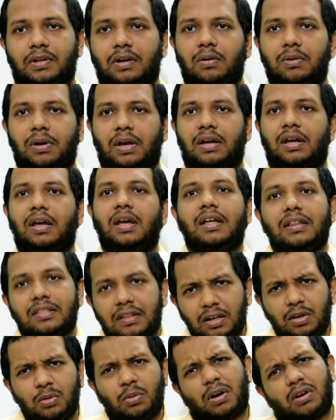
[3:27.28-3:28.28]
Okay,
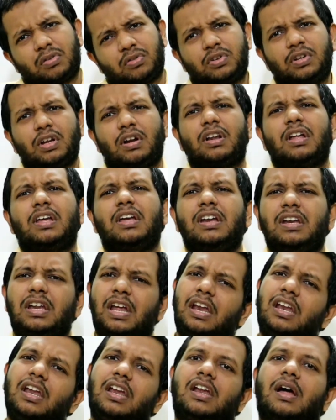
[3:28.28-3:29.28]
then you are stirring it
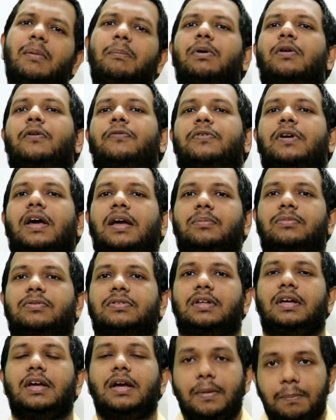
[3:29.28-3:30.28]
any number of
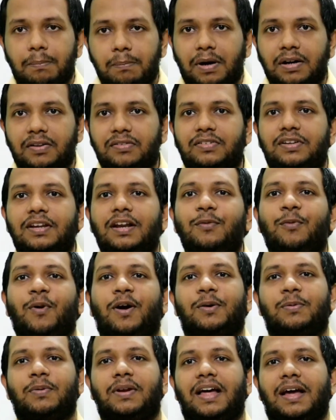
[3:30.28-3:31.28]
times, but still
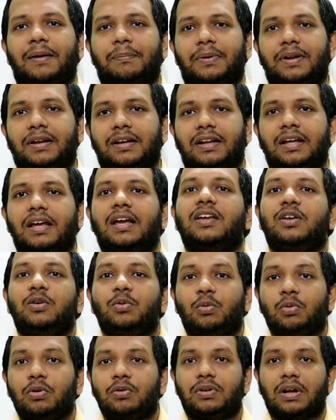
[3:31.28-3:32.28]
what will happen?
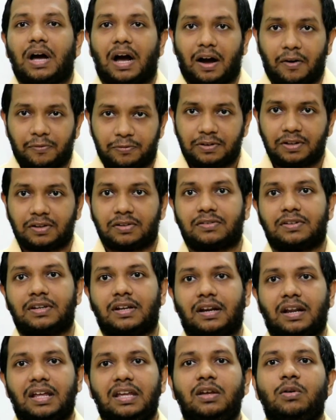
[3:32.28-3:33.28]
You could, after
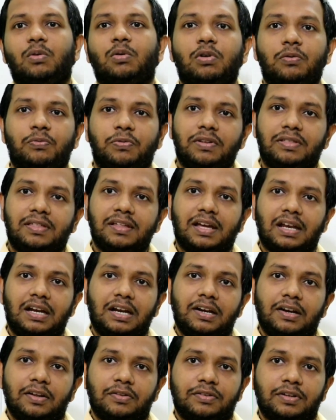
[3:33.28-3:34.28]
stirring, you could
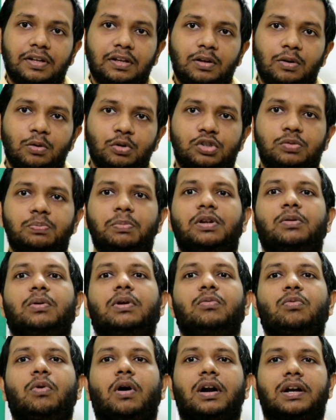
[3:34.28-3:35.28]
physically distinguish
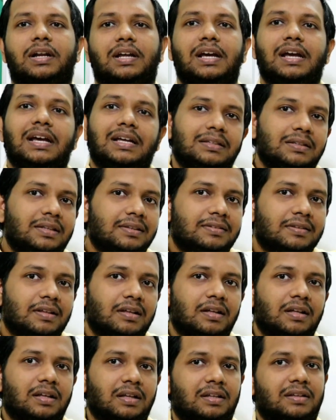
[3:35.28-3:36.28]
between what? This
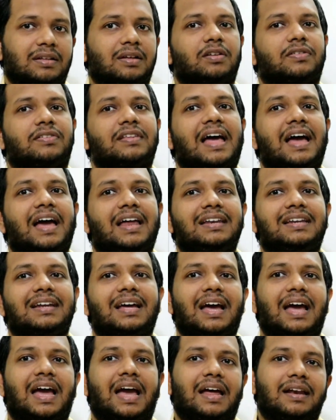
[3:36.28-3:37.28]
sand,
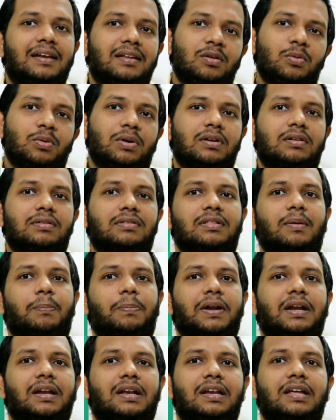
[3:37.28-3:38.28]
and you could
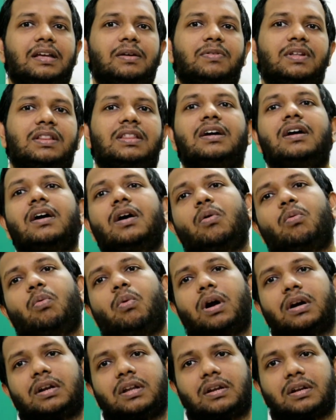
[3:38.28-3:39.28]
separately with
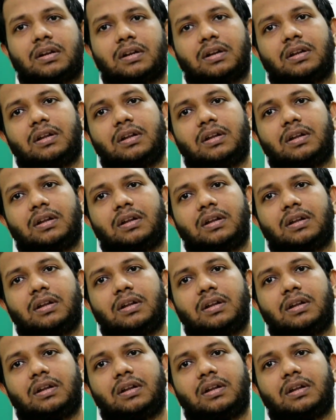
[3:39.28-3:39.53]
water.